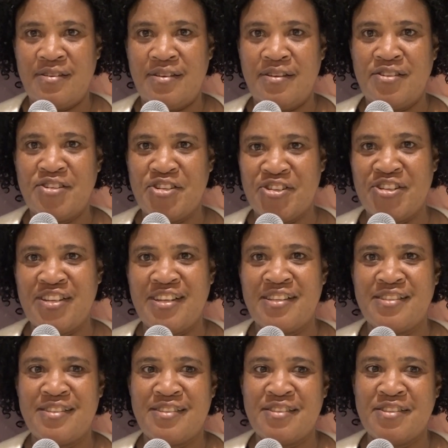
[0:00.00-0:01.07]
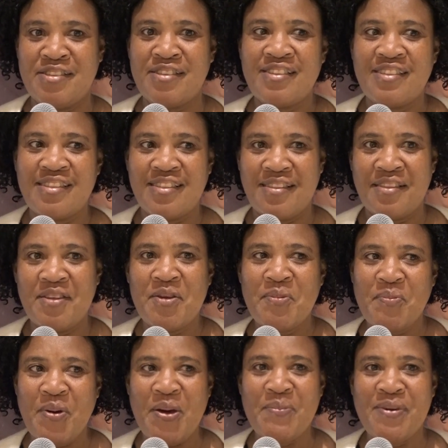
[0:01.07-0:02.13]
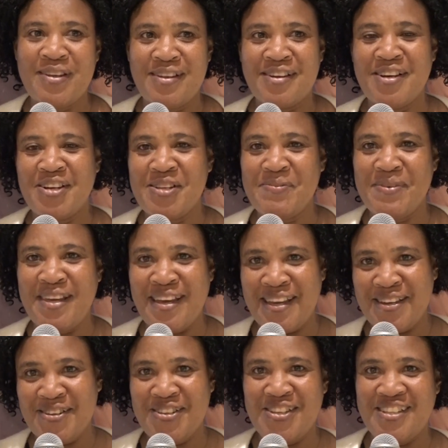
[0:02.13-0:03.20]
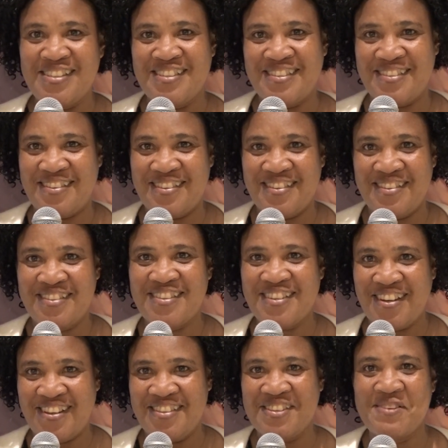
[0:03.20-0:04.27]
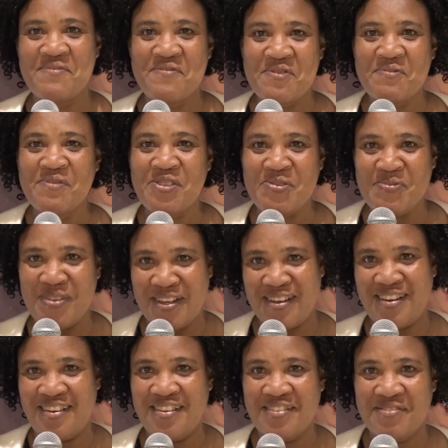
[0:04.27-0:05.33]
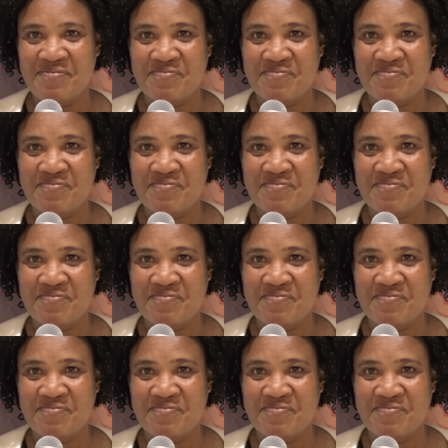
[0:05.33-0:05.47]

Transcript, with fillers: Sharonit. My mother called me High Collins Scott. I'm from Jamaica.